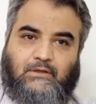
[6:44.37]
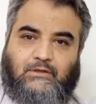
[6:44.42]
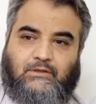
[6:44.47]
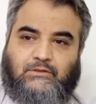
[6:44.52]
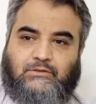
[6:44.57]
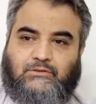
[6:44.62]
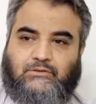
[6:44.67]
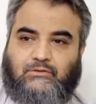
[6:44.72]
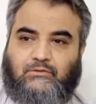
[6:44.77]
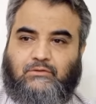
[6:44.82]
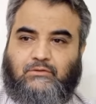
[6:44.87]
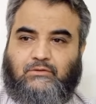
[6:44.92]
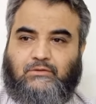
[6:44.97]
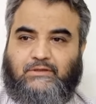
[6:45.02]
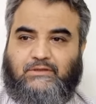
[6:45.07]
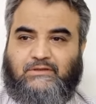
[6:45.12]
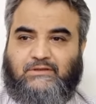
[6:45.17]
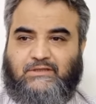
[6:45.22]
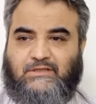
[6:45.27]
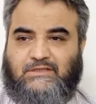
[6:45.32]
So
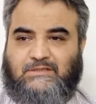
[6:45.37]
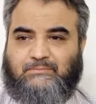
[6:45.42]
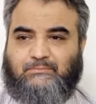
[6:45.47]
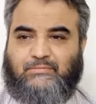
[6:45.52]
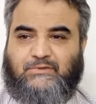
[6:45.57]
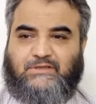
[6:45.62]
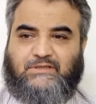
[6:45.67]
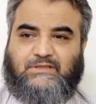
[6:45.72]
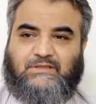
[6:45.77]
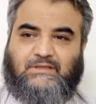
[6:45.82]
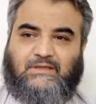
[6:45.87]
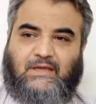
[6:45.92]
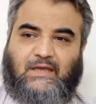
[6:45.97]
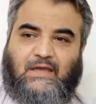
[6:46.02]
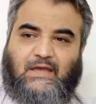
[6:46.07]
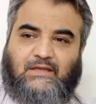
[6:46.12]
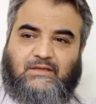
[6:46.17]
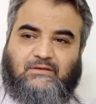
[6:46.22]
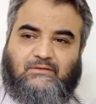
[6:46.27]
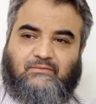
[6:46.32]
in this B
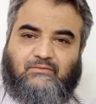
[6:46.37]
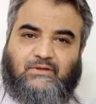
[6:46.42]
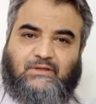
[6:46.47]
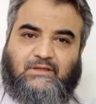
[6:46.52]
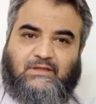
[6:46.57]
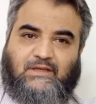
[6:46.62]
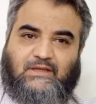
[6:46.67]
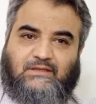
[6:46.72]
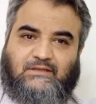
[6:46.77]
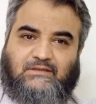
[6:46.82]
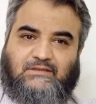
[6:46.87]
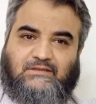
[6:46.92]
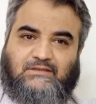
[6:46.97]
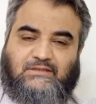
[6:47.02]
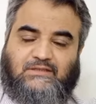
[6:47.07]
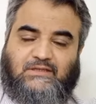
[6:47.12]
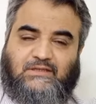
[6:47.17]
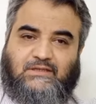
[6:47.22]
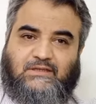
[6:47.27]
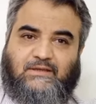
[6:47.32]
scan we can
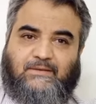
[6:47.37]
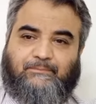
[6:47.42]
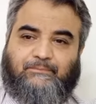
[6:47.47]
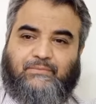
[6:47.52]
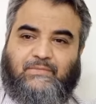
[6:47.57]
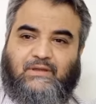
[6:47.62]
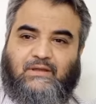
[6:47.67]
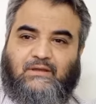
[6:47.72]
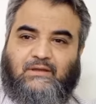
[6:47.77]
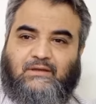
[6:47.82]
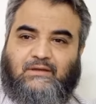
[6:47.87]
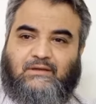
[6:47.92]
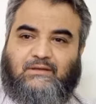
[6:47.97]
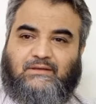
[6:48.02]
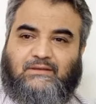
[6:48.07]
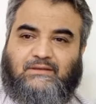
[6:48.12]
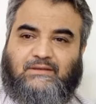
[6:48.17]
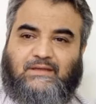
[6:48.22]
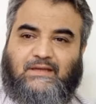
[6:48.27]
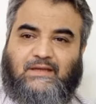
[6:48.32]
see
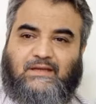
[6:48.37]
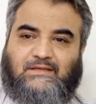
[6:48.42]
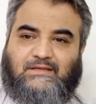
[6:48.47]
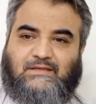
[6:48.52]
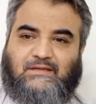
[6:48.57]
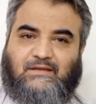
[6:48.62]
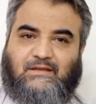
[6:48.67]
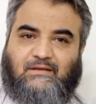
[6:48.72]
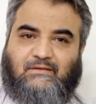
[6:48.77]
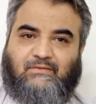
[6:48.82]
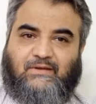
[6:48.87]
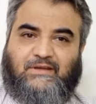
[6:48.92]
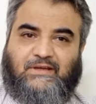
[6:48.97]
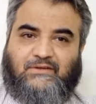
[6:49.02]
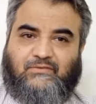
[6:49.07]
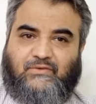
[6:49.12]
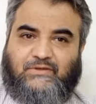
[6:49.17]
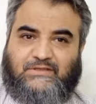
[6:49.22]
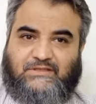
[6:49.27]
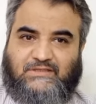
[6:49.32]
that when
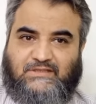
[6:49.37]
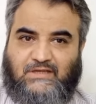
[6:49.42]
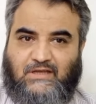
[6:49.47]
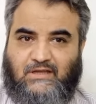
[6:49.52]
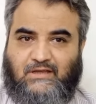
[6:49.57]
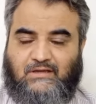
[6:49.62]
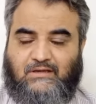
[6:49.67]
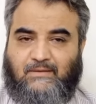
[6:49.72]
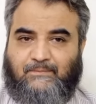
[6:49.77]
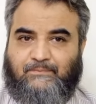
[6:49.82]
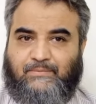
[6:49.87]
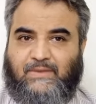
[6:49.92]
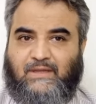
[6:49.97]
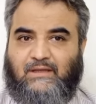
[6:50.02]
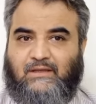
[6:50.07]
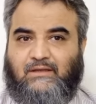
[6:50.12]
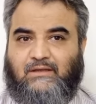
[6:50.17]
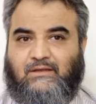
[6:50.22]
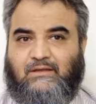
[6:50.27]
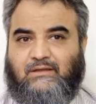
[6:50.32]
it was done,
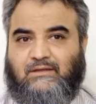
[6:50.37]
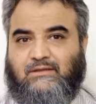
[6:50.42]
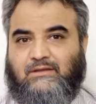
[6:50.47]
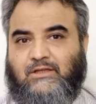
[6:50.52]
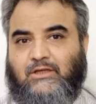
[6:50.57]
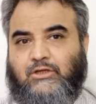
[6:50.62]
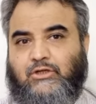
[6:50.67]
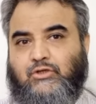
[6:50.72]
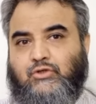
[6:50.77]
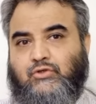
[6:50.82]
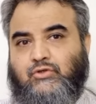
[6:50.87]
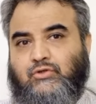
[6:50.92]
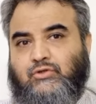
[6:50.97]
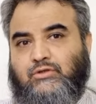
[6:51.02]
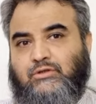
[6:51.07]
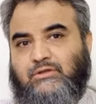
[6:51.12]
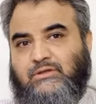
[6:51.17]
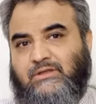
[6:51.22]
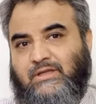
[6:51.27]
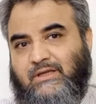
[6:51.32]
the
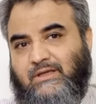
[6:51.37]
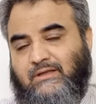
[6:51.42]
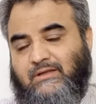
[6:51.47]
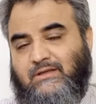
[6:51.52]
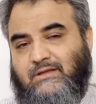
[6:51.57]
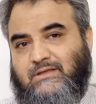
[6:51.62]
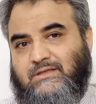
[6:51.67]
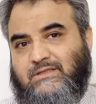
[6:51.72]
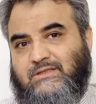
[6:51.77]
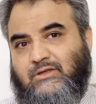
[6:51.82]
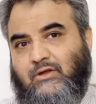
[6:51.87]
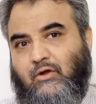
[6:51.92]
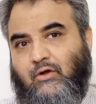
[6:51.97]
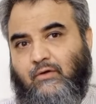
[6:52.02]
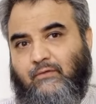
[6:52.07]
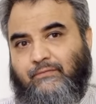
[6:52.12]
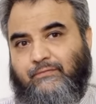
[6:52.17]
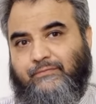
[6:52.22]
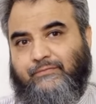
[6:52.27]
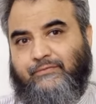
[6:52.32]
thickness
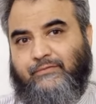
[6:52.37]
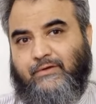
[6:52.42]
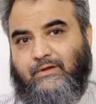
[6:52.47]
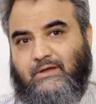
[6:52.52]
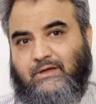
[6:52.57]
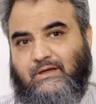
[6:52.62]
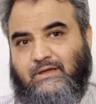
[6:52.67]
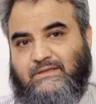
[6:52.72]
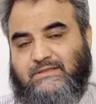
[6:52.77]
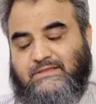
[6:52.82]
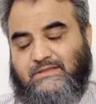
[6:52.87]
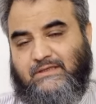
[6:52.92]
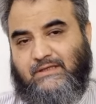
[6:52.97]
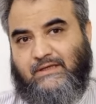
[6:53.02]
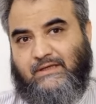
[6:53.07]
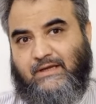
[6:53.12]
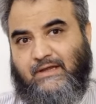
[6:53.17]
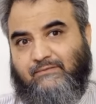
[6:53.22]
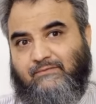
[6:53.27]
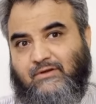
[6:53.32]
of
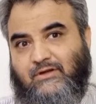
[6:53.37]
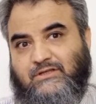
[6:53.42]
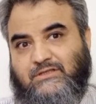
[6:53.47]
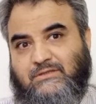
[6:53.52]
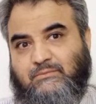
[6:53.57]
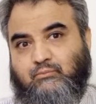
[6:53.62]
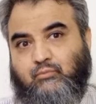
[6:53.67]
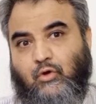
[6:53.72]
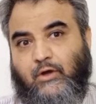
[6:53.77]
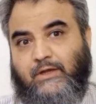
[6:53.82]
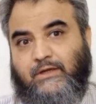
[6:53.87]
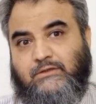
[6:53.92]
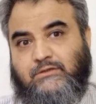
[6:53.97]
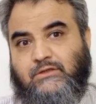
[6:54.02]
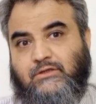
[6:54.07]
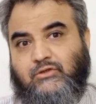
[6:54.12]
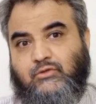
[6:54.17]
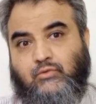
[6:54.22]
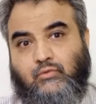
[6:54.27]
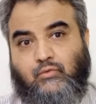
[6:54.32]
sclera was
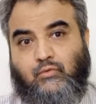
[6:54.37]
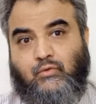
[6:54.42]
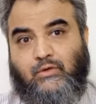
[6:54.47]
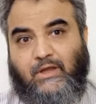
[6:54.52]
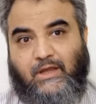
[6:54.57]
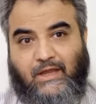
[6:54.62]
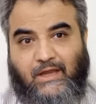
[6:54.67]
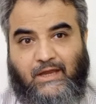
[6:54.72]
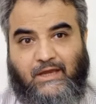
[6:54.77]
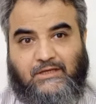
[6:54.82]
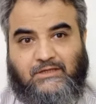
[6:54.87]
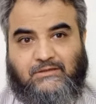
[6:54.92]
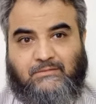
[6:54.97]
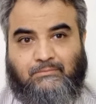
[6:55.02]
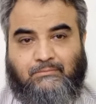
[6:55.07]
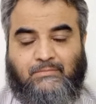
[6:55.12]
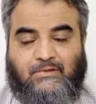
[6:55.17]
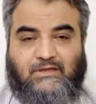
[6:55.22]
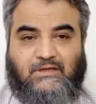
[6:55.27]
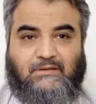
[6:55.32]

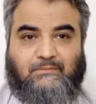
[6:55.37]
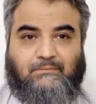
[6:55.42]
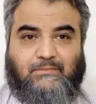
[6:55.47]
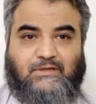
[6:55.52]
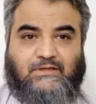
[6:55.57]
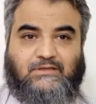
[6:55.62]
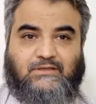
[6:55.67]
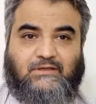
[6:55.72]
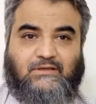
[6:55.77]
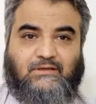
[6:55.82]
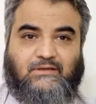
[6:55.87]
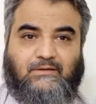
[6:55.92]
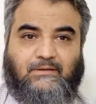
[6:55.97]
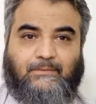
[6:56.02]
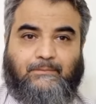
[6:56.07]
0.28 millimeter